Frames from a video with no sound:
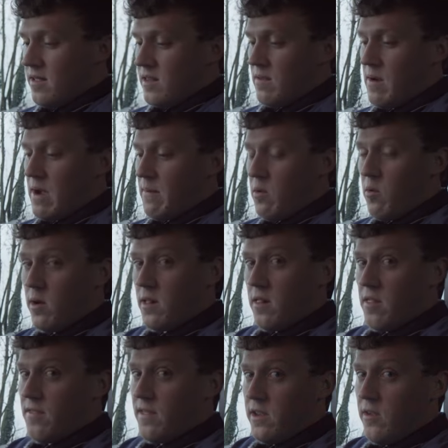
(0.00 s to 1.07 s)
There might be one
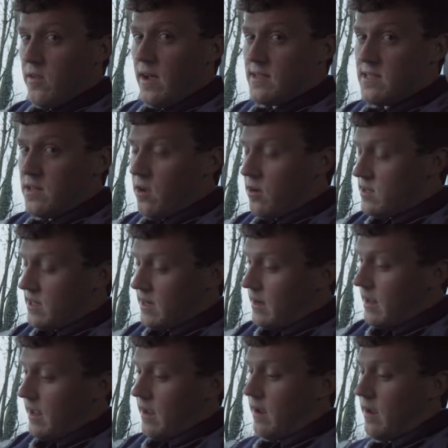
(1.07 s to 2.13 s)
other thing you guys are noticing in
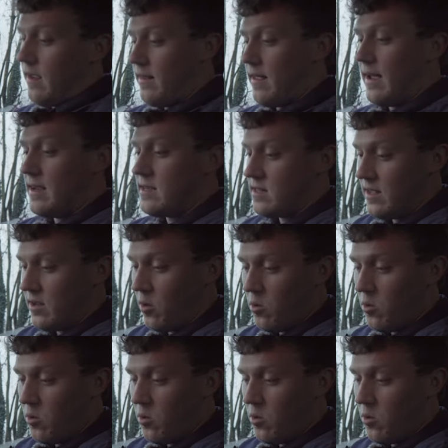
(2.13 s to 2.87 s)
here, and that is the